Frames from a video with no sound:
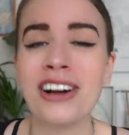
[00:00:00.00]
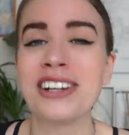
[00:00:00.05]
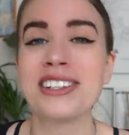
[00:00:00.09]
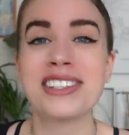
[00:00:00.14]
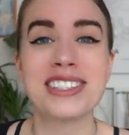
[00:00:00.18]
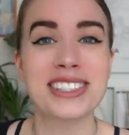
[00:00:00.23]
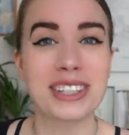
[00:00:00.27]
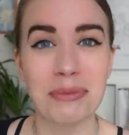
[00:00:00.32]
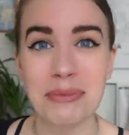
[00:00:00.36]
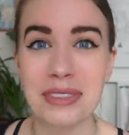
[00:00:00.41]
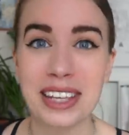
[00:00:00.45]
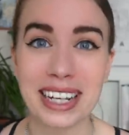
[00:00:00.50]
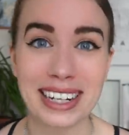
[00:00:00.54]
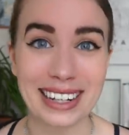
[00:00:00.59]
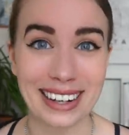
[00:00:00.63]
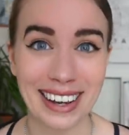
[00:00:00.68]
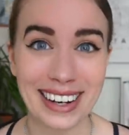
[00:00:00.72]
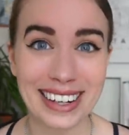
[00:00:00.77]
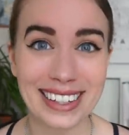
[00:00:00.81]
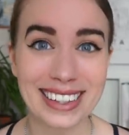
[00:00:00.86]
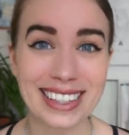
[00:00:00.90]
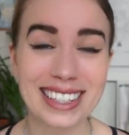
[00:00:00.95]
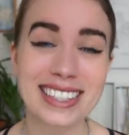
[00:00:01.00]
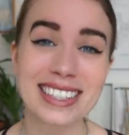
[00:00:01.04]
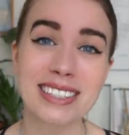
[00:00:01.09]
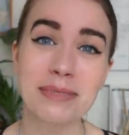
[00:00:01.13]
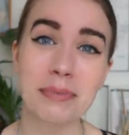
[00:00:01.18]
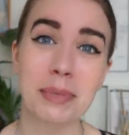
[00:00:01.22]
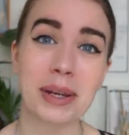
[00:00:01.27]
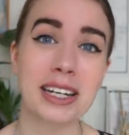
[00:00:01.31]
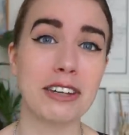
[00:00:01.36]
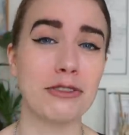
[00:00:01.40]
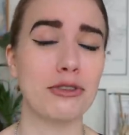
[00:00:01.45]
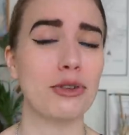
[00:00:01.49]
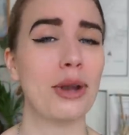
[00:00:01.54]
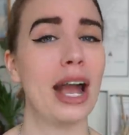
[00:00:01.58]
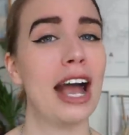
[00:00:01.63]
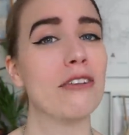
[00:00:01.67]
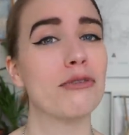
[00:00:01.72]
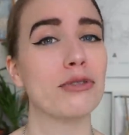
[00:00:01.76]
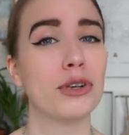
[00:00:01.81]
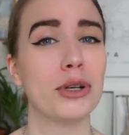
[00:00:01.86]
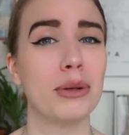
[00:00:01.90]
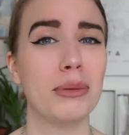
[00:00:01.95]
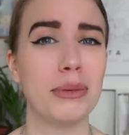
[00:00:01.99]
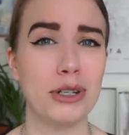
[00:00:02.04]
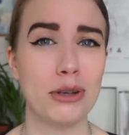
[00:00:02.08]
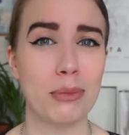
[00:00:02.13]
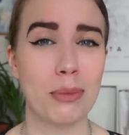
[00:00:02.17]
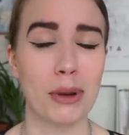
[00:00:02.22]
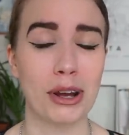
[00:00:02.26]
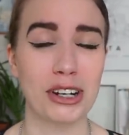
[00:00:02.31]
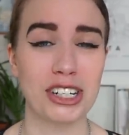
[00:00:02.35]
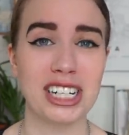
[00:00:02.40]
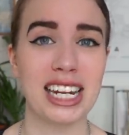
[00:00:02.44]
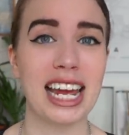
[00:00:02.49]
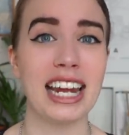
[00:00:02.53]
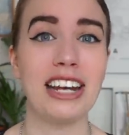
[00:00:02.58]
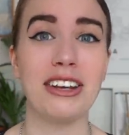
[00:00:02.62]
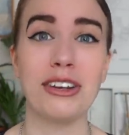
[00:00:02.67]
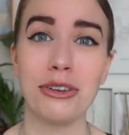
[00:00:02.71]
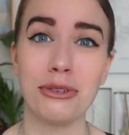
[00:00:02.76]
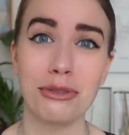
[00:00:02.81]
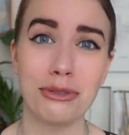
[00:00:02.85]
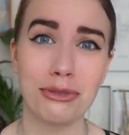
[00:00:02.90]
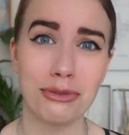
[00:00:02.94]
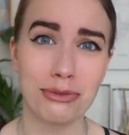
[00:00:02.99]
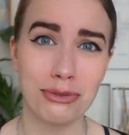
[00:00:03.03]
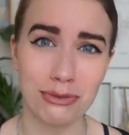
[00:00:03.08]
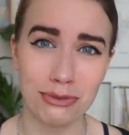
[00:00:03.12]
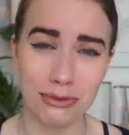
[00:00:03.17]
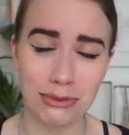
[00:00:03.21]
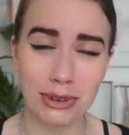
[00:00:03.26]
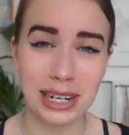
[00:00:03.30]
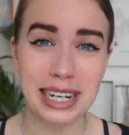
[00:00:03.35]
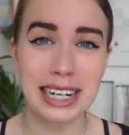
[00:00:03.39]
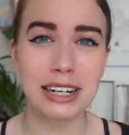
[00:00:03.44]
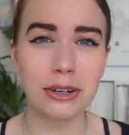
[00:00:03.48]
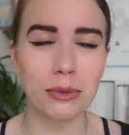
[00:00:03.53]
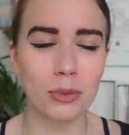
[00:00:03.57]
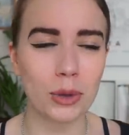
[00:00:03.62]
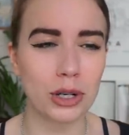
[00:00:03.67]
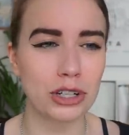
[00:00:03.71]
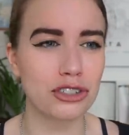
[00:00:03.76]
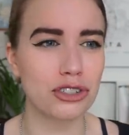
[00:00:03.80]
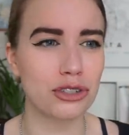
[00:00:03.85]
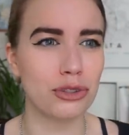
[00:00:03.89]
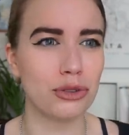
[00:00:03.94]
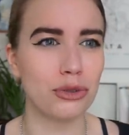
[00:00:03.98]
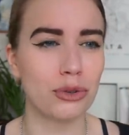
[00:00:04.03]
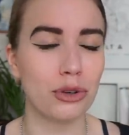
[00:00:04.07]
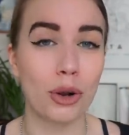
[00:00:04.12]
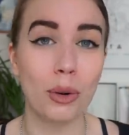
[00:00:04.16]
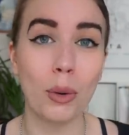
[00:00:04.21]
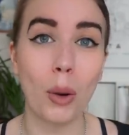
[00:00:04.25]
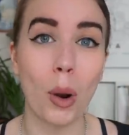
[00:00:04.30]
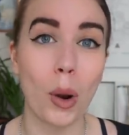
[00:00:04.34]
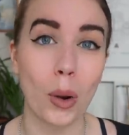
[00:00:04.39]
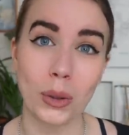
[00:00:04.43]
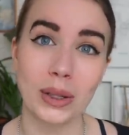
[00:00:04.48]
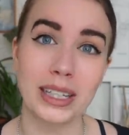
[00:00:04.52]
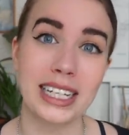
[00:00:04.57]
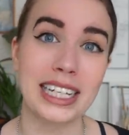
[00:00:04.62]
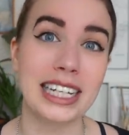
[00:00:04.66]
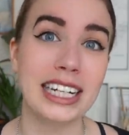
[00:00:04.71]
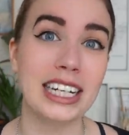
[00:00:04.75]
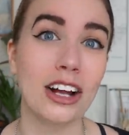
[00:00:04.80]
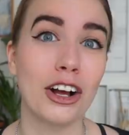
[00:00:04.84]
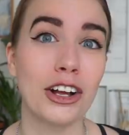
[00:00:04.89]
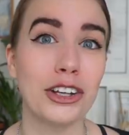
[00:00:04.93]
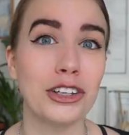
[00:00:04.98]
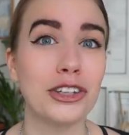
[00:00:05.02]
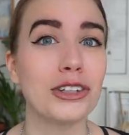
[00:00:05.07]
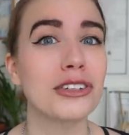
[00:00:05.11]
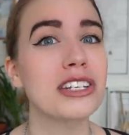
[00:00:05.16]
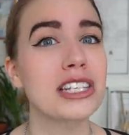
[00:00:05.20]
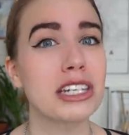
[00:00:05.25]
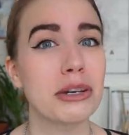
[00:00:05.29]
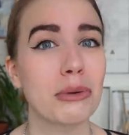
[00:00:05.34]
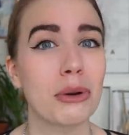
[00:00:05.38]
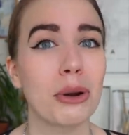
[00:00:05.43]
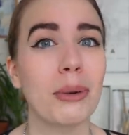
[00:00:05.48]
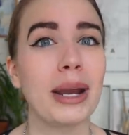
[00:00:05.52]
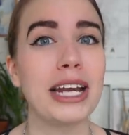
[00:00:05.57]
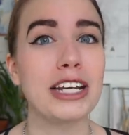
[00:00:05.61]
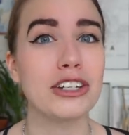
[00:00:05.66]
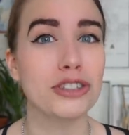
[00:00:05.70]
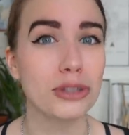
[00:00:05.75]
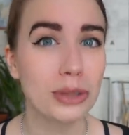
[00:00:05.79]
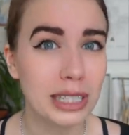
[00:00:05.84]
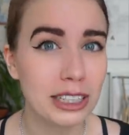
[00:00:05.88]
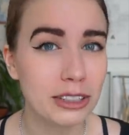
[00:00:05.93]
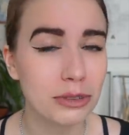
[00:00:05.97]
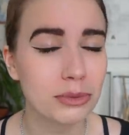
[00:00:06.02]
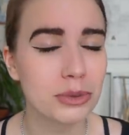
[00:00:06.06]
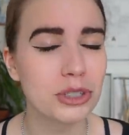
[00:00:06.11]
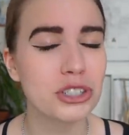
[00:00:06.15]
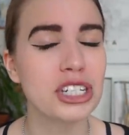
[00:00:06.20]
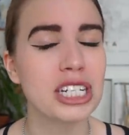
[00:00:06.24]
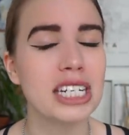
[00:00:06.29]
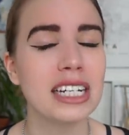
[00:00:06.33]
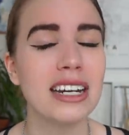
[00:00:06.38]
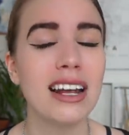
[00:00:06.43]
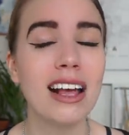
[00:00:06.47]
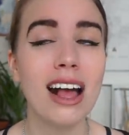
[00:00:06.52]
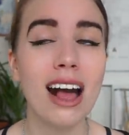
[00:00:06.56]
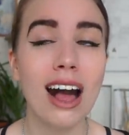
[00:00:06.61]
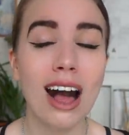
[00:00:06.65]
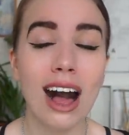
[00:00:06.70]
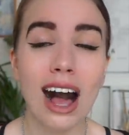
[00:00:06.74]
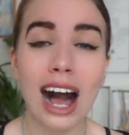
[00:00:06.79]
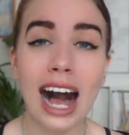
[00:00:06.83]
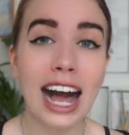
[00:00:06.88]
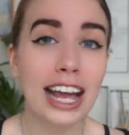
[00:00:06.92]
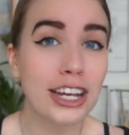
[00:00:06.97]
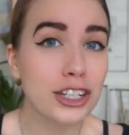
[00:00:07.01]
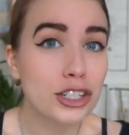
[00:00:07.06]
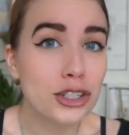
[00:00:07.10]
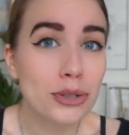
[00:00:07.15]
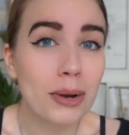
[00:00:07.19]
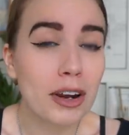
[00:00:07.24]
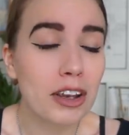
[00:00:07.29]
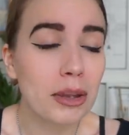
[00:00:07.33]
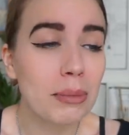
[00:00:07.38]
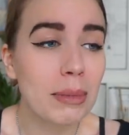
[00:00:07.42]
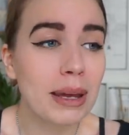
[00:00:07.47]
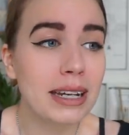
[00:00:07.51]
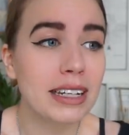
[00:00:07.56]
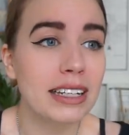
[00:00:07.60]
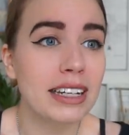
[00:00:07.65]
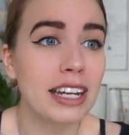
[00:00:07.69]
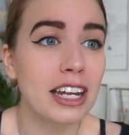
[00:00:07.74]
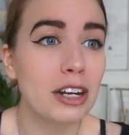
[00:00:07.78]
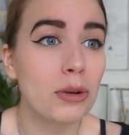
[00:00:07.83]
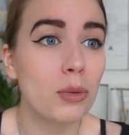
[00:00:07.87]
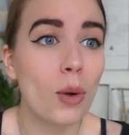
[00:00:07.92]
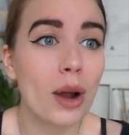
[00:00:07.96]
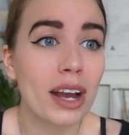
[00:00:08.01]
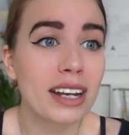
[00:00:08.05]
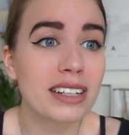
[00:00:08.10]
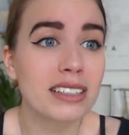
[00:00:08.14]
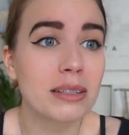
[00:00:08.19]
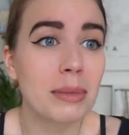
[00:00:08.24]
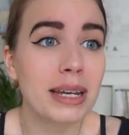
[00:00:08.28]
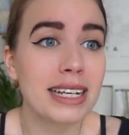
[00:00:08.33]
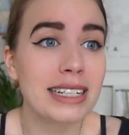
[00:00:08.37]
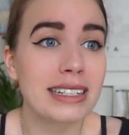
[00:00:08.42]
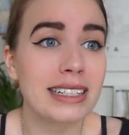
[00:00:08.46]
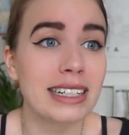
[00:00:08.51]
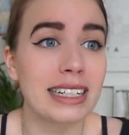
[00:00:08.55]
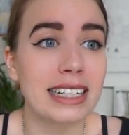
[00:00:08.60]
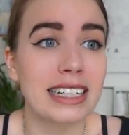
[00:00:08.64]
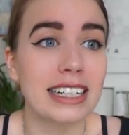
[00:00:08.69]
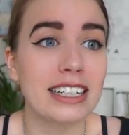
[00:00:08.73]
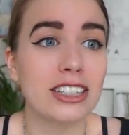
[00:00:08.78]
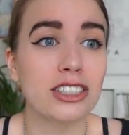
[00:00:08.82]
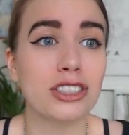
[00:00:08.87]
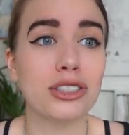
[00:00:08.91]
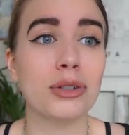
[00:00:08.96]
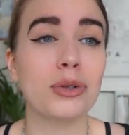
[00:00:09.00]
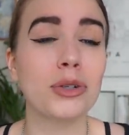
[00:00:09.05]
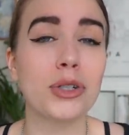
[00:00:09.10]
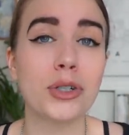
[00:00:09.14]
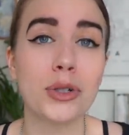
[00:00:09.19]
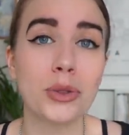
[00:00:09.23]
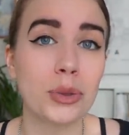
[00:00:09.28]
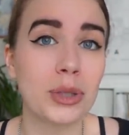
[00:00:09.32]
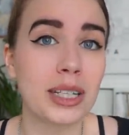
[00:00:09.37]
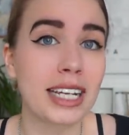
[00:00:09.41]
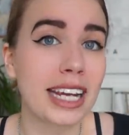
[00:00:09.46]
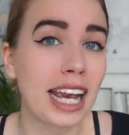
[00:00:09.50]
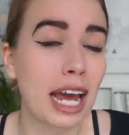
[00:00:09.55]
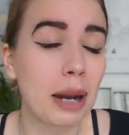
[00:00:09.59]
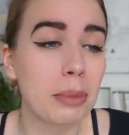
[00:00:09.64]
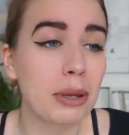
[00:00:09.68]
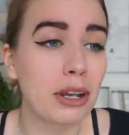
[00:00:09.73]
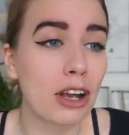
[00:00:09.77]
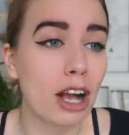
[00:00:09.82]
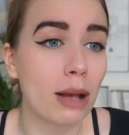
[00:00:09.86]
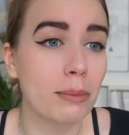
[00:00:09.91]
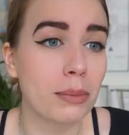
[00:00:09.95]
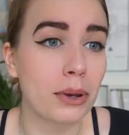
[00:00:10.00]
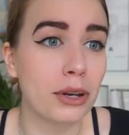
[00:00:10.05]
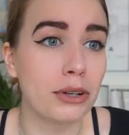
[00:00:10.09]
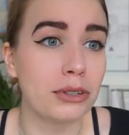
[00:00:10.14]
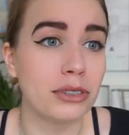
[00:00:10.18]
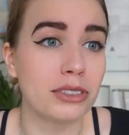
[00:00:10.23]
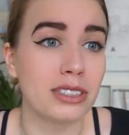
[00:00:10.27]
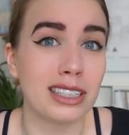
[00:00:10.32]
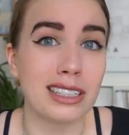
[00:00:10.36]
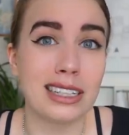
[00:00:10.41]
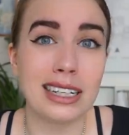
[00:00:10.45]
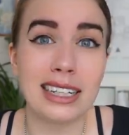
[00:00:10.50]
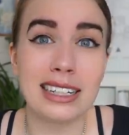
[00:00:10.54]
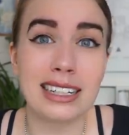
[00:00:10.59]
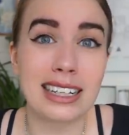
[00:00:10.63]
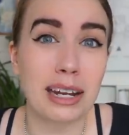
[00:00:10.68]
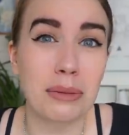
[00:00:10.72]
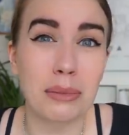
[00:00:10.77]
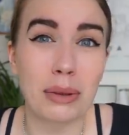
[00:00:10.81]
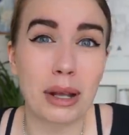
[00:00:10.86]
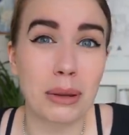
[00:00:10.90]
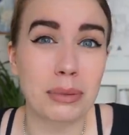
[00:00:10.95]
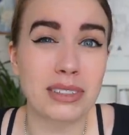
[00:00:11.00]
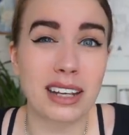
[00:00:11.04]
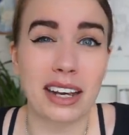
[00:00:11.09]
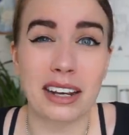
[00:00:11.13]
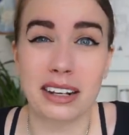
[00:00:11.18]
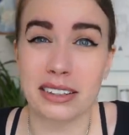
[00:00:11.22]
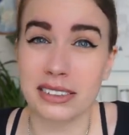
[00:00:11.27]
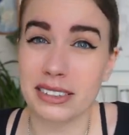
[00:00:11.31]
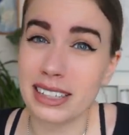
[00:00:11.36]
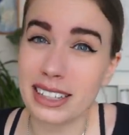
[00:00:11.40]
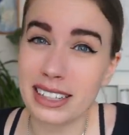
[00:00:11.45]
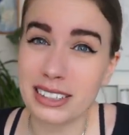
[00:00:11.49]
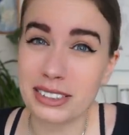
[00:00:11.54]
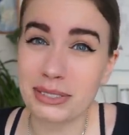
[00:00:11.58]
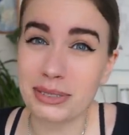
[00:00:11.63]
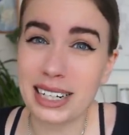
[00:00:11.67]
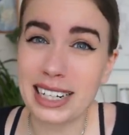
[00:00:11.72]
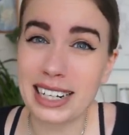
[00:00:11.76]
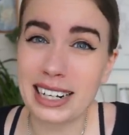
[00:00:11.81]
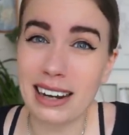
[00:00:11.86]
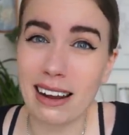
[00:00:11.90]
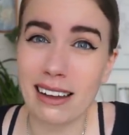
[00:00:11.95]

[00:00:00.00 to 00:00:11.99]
on something like this, but if you have room in your budget and you really want to go all in on your zero waste toilet routine, I do recommend it. It works amazingly. It's so cool. It can be composted. It can be upcycled. It's really